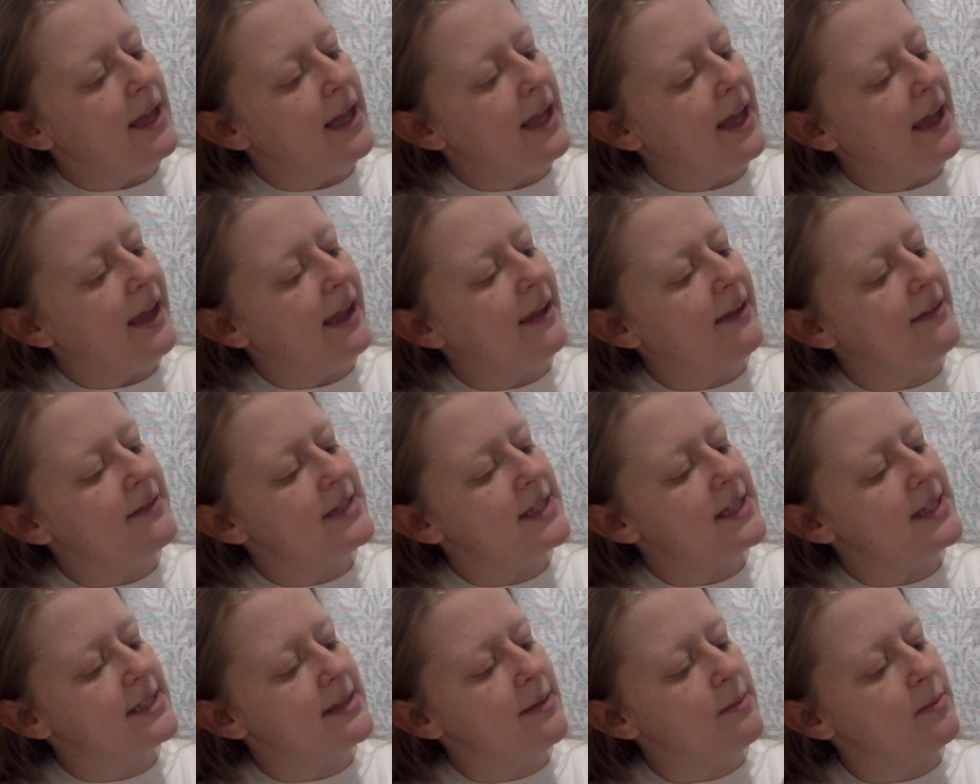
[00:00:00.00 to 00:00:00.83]
It gives
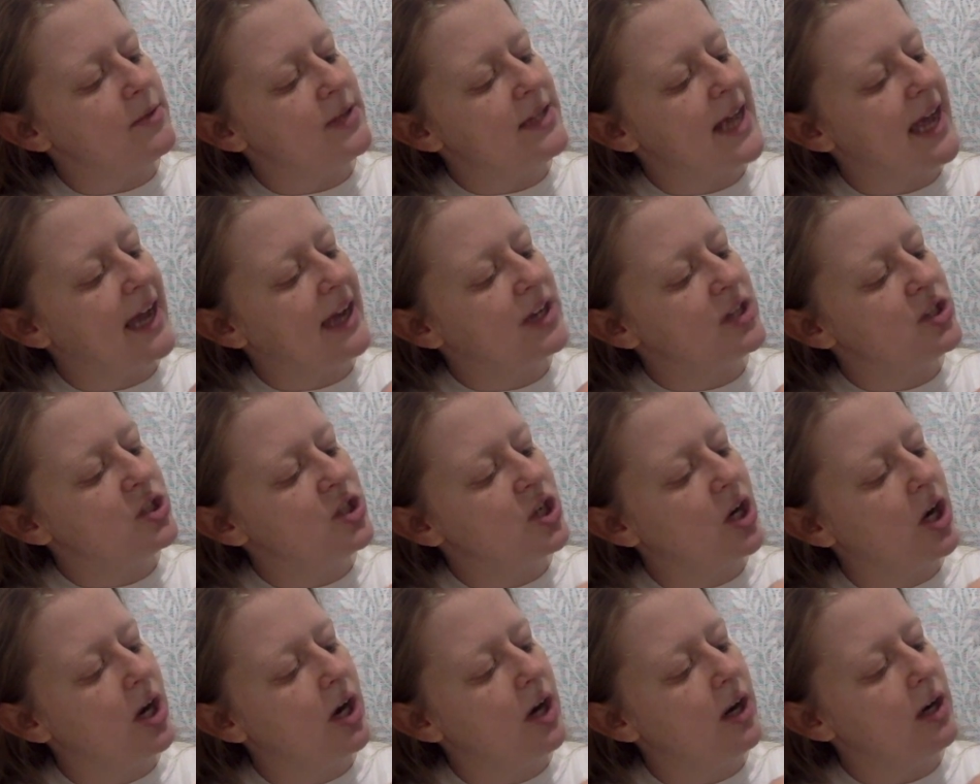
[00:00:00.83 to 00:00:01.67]
it some
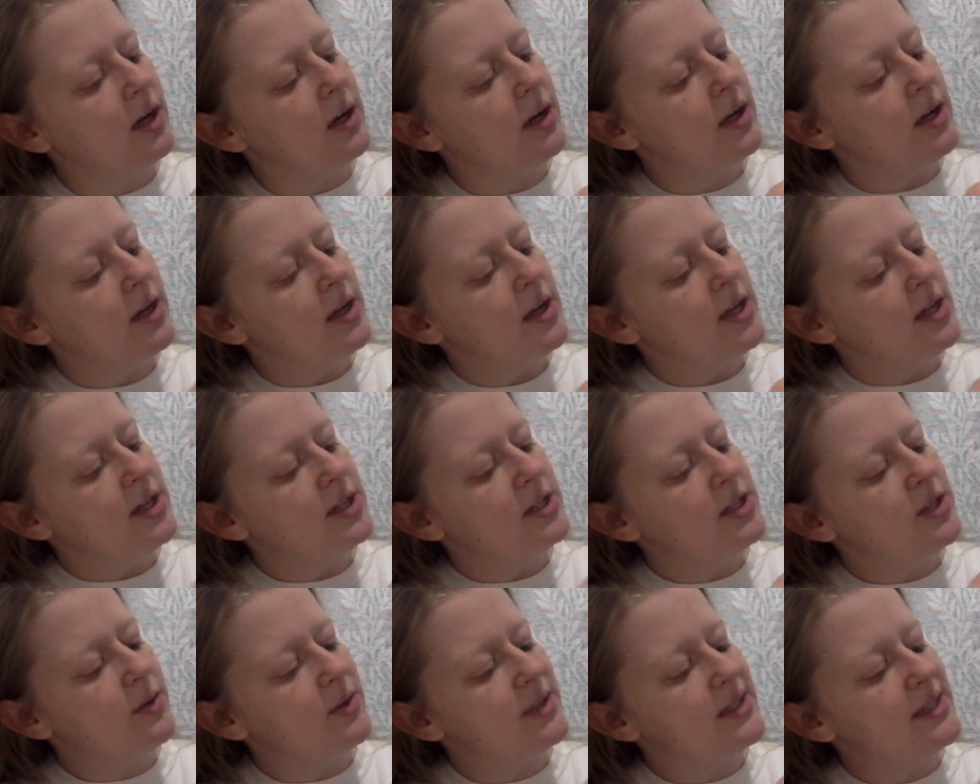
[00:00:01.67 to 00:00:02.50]
texture,
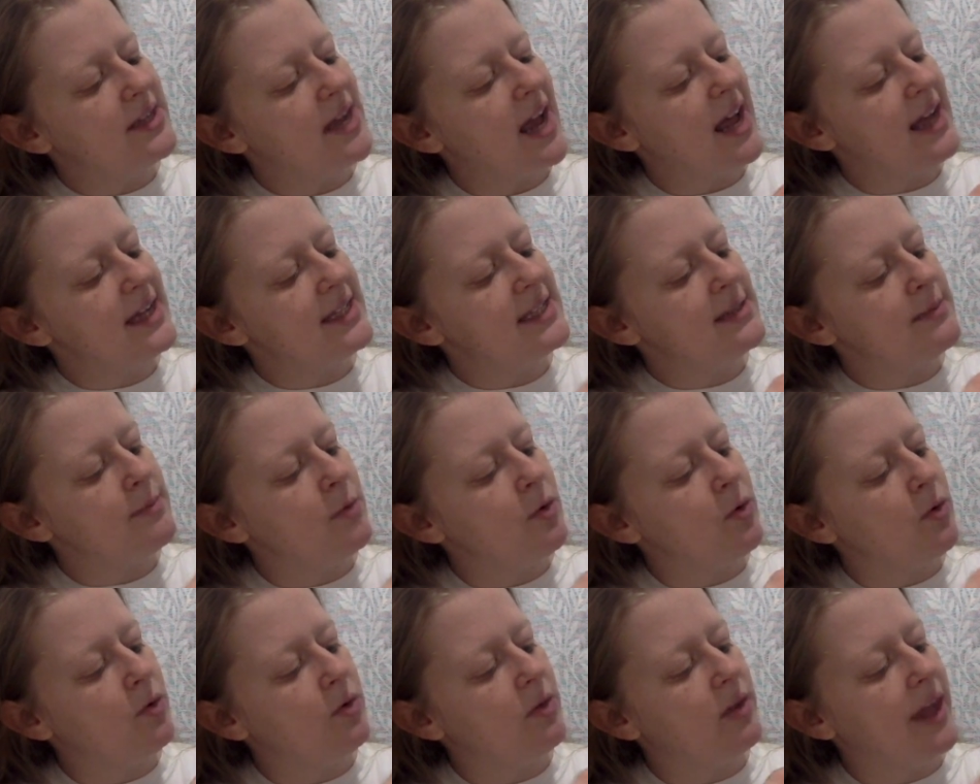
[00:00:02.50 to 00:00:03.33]
so it's not
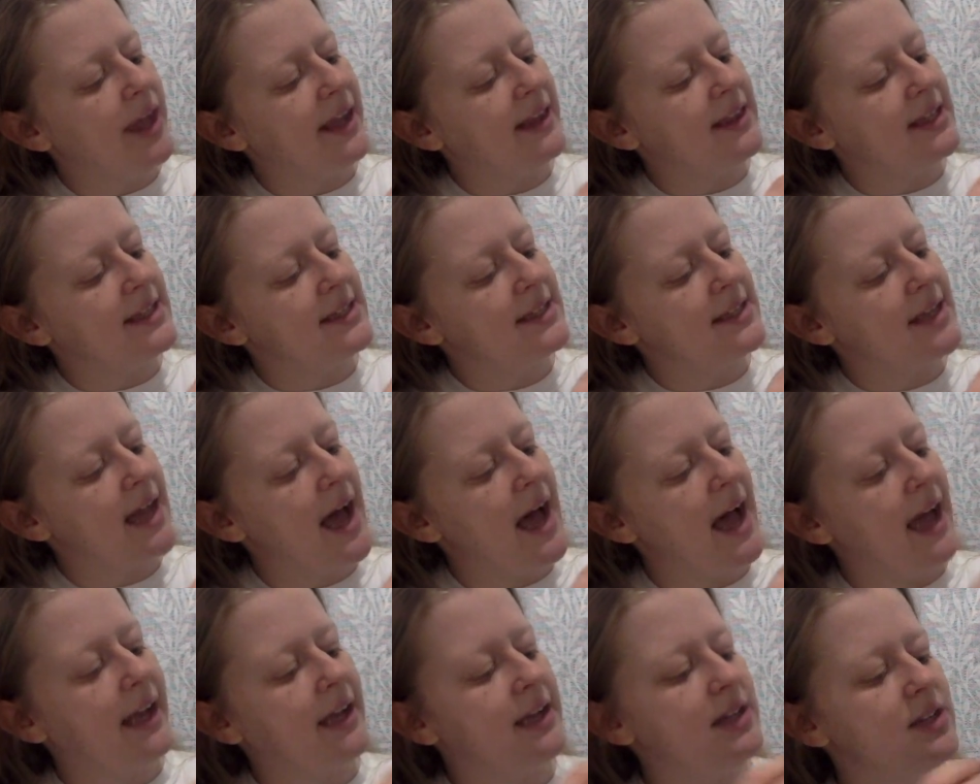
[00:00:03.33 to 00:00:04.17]
smooth like the
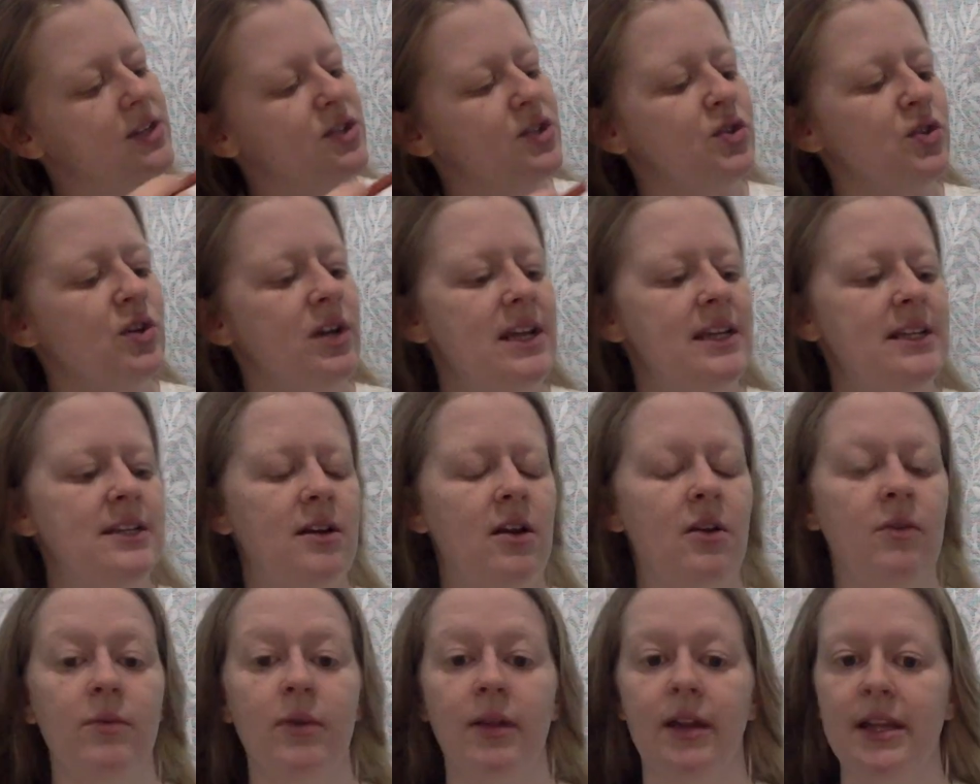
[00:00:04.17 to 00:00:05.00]
sky because trees
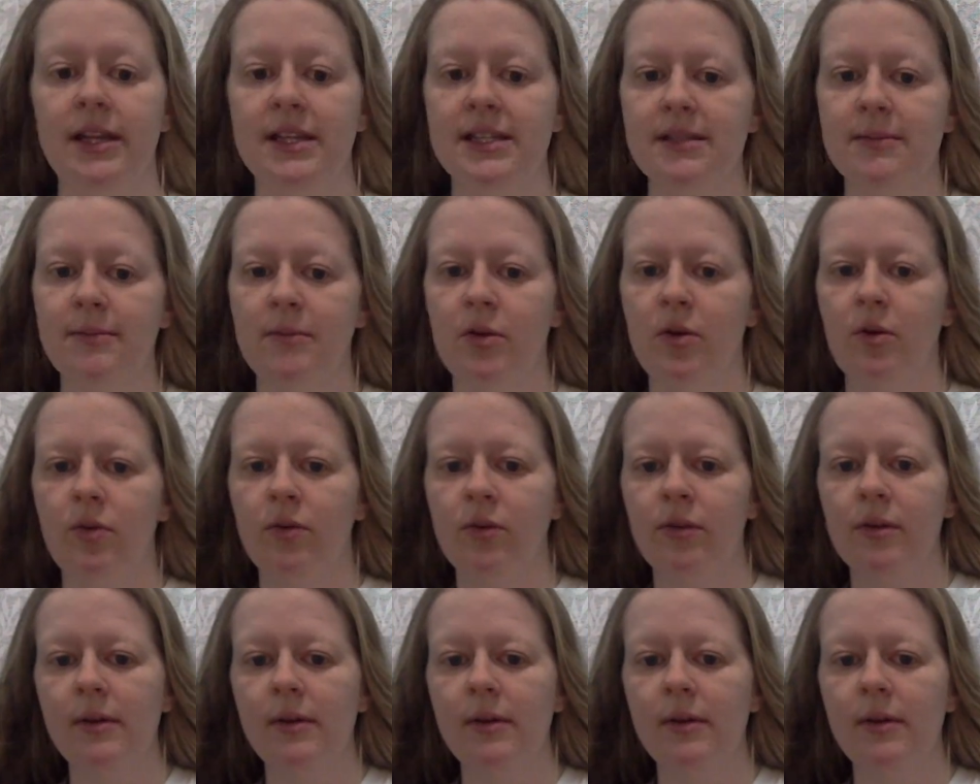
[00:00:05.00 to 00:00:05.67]
aren't really smooth.